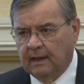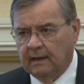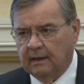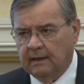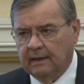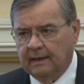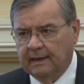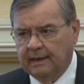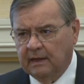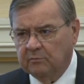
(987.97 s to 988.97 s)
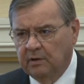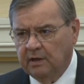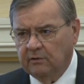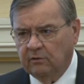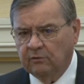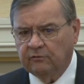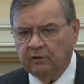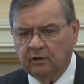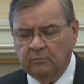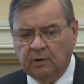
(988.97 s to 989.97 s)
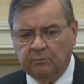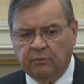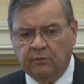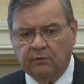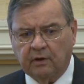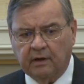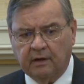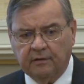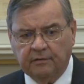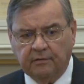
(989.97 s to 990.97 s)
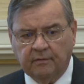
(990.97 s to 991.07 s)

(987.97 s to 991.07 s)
Uh, I had met Yossi Ben-Porath